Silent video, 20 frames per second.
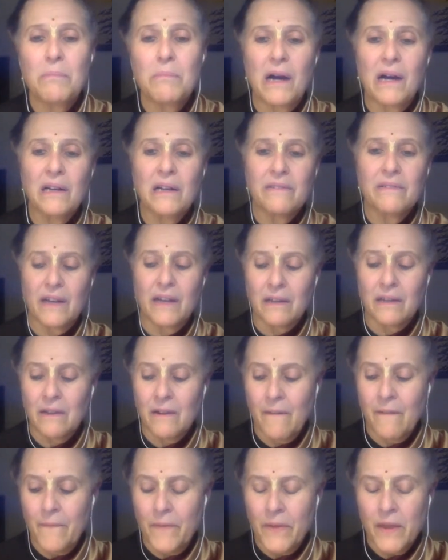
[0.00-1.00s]
Bhagavat
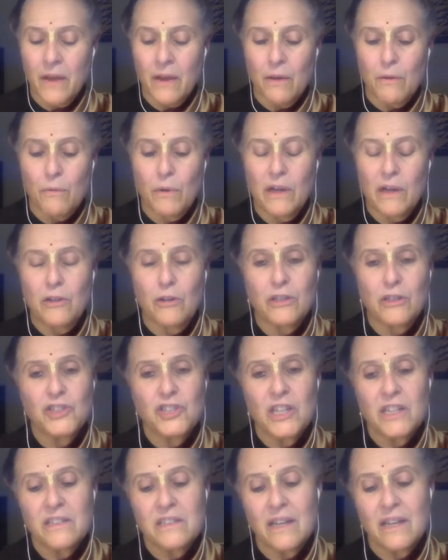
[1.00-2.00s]
where Lord
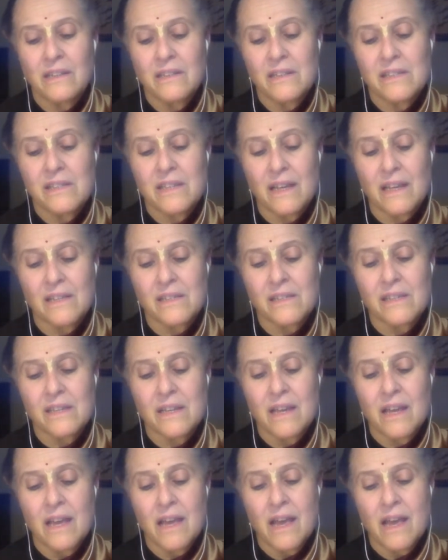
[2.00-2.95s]
Chaitanya says,